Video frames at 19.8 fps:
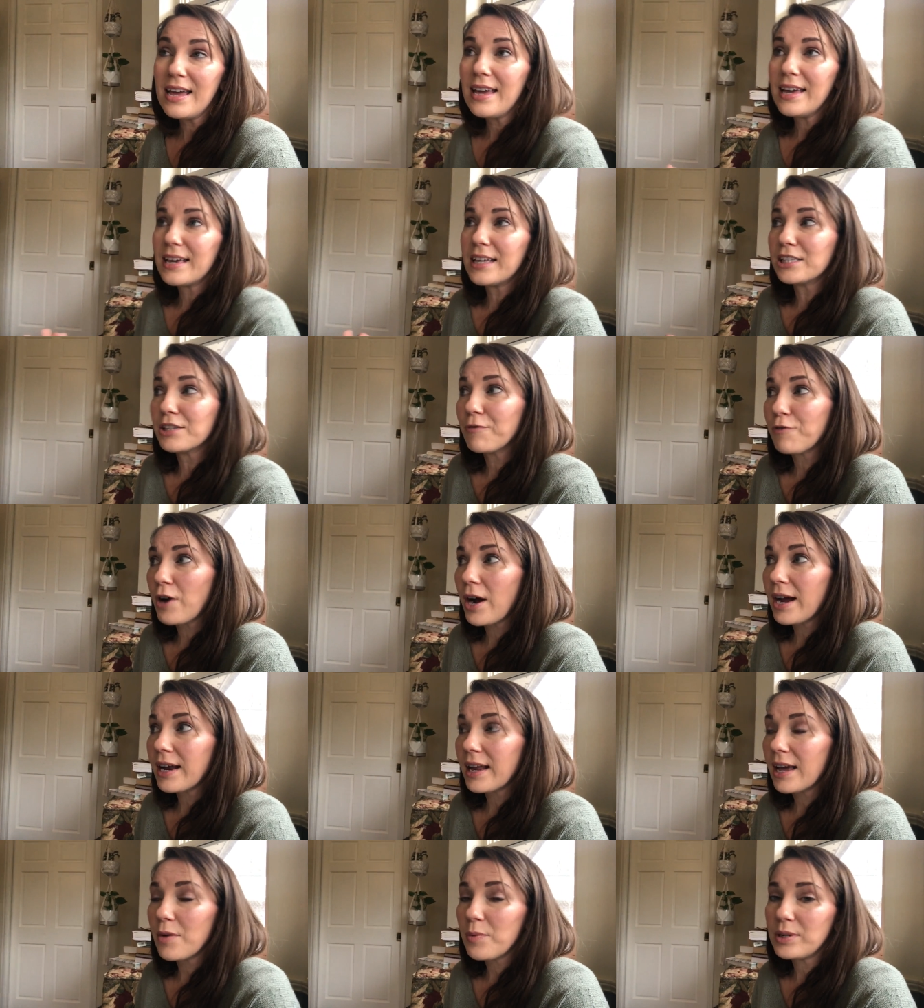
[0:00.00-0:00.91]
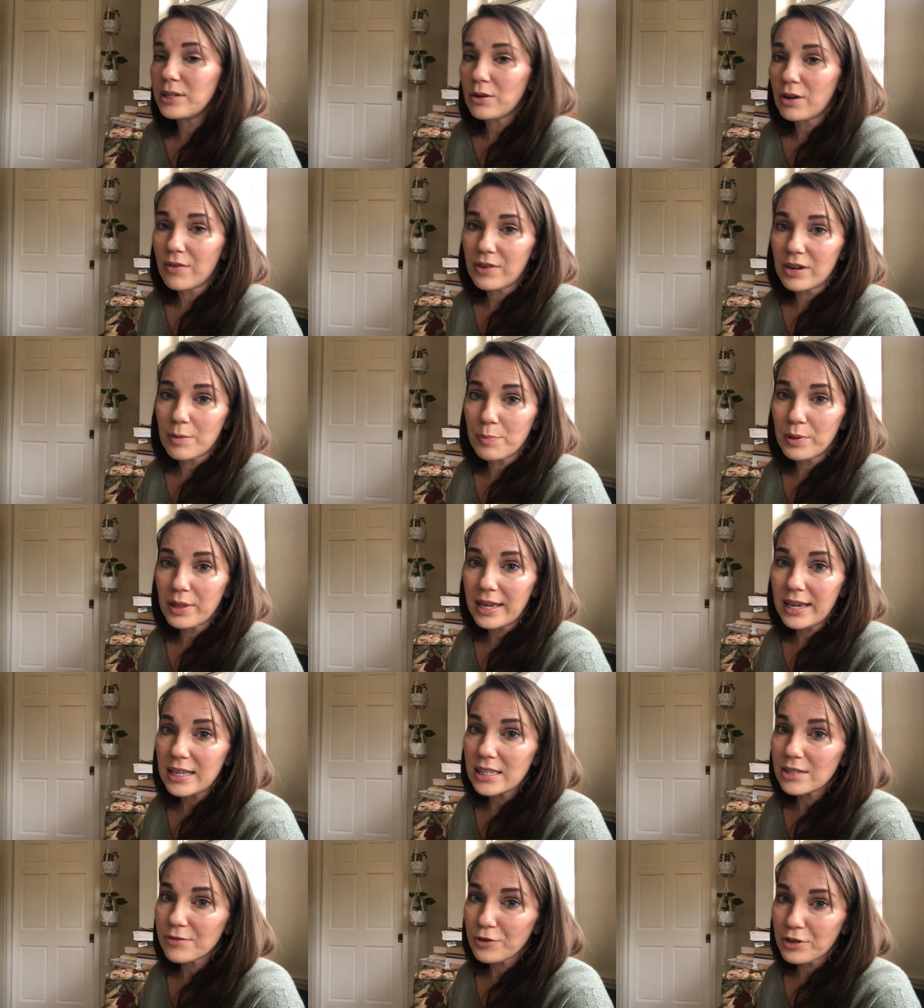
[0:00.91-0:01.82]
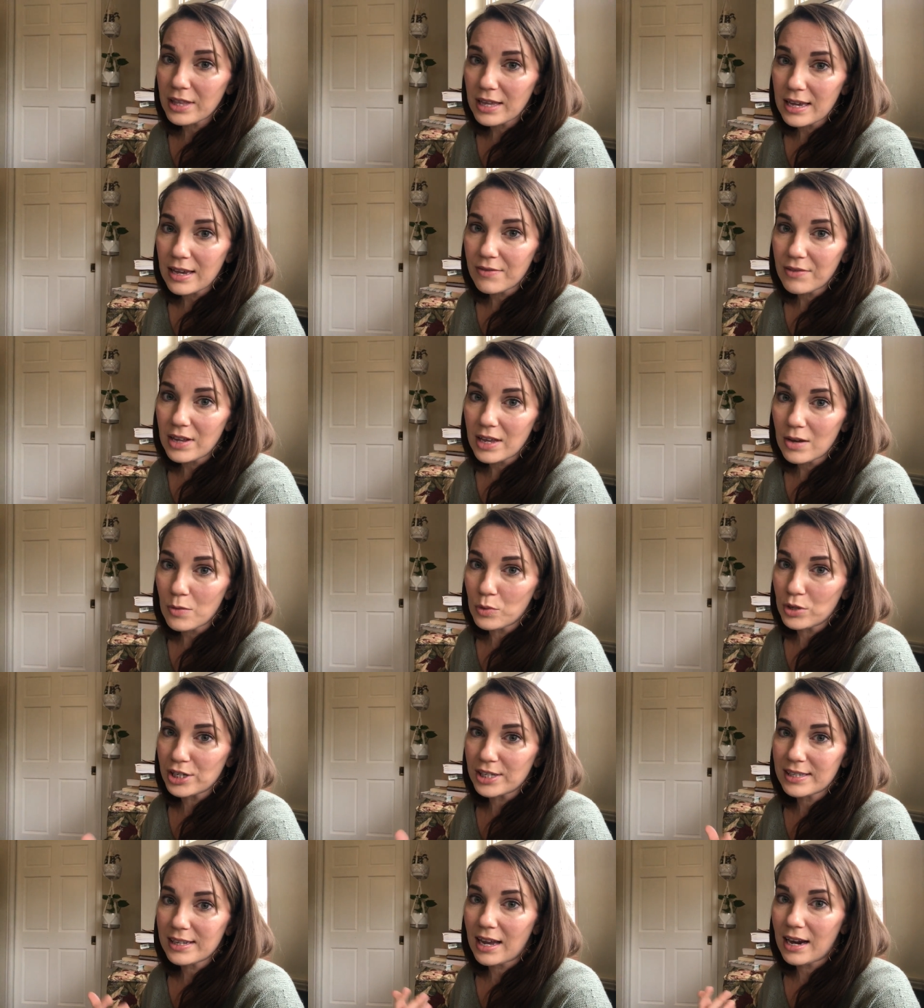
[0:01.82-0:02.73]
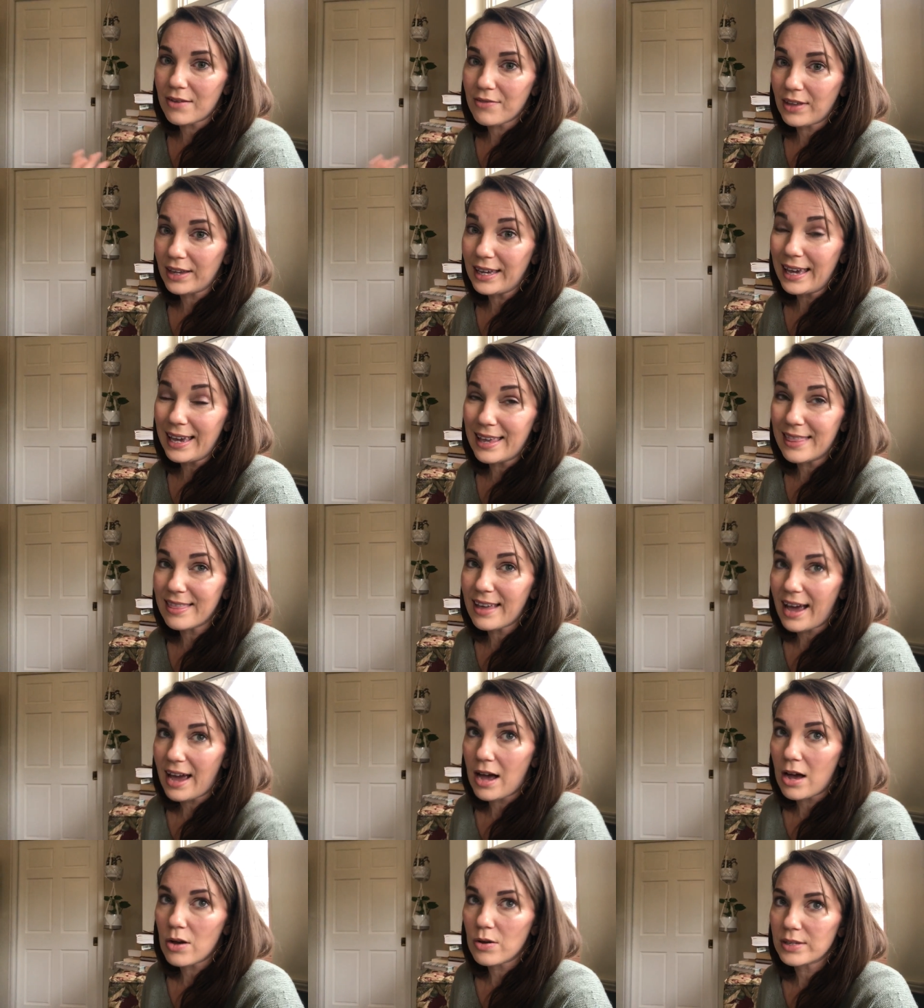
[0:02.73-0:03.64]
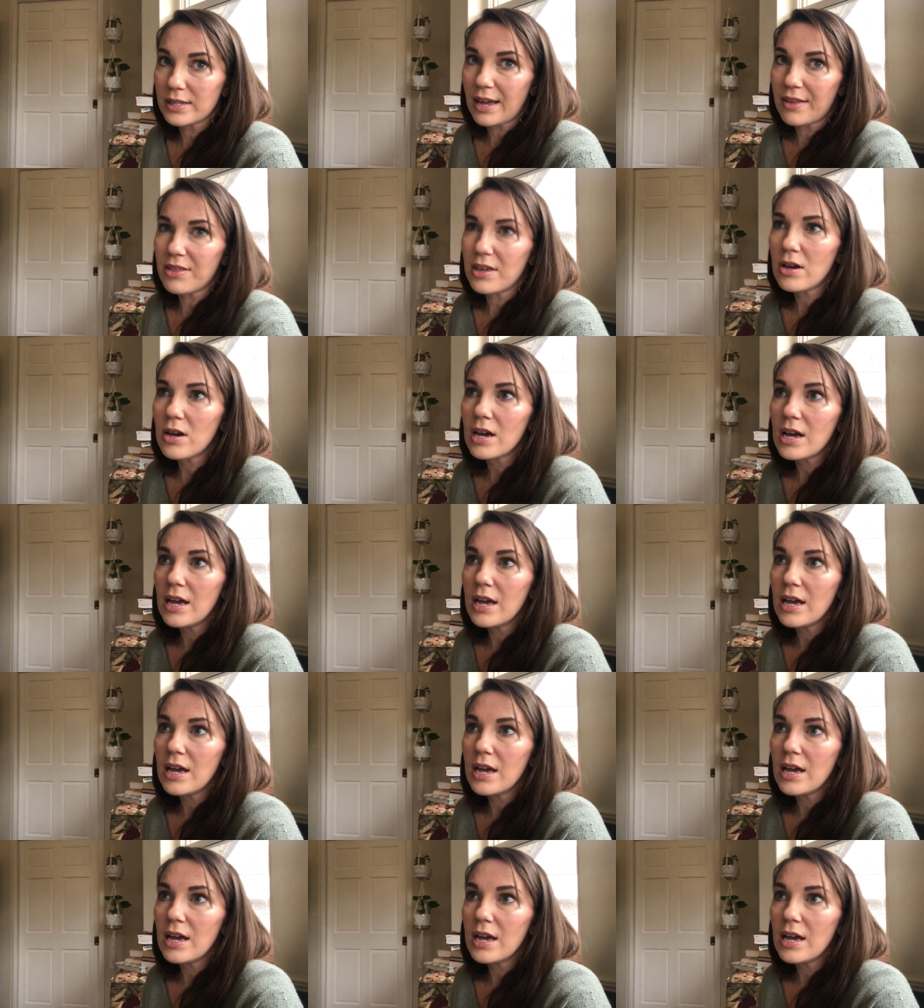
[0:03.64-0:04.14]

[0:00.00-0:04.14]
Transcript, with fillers: It's Friday, we don't have any plans for the evening. We're just kind of like in the house. I think